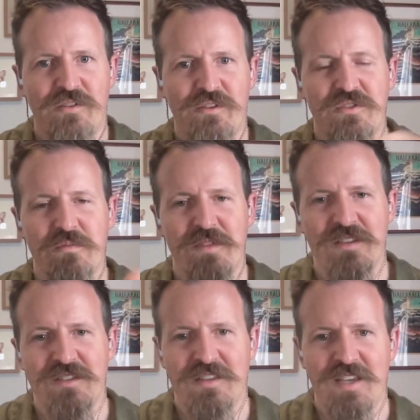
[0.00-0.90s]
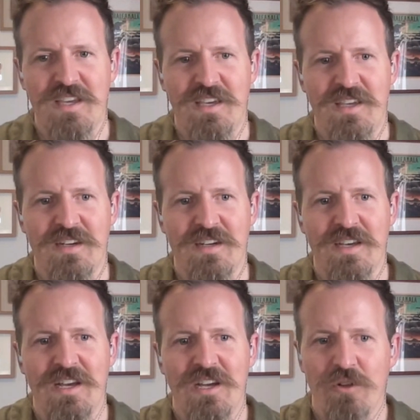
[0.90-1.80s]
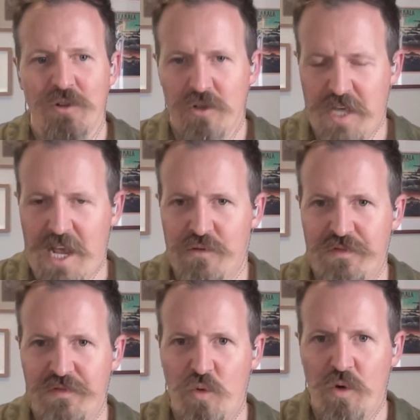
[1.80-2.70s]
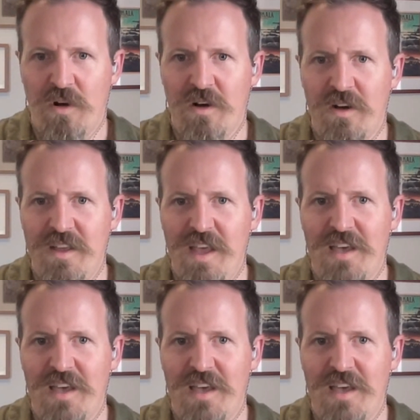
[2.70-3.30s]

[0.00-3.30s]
Are there some things that they can look out for